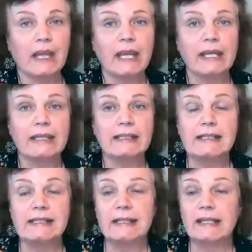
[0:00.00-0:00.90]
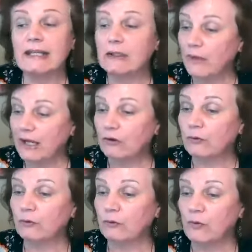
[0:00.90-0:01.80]
and he went
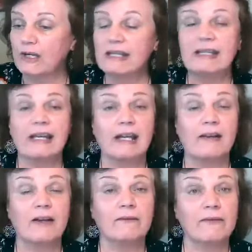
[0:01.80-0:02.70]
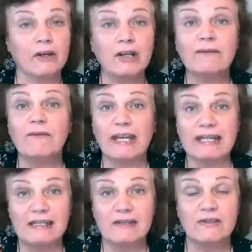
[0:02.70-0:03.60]
through very
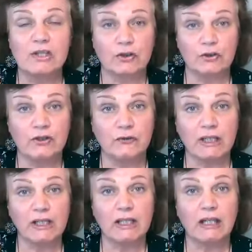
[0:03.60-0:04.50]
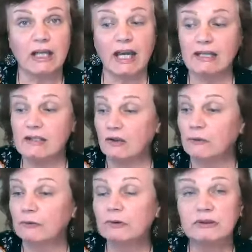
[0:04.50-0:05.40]
invasive surgery and
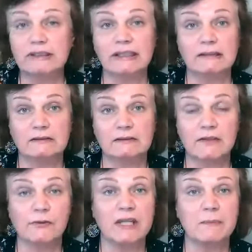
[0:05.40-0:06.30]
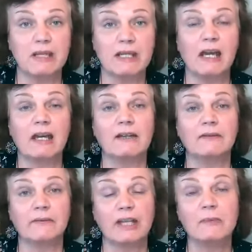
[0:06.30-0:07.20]
grueling treatment of
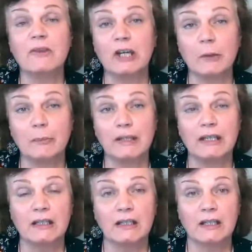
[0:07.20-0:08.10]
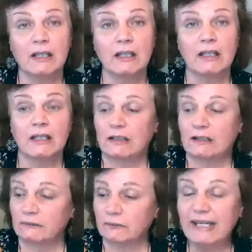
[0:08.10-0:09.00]
chemotherapy,
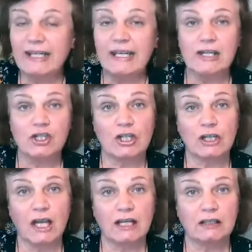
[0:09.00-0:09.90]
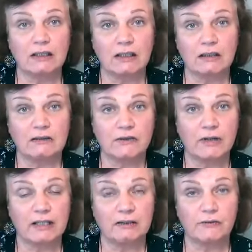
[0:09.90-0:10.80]
radiation, and a clinical
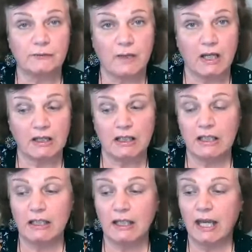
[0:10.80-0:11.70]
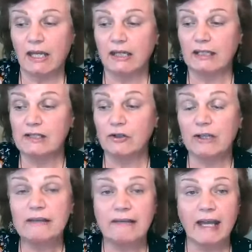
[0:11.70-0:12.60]
trial drug. And
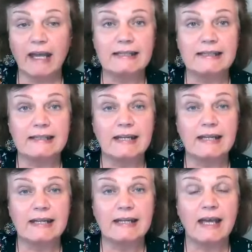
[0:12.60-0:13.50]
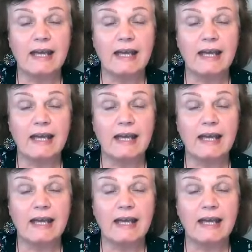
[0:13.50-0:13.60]
during that time,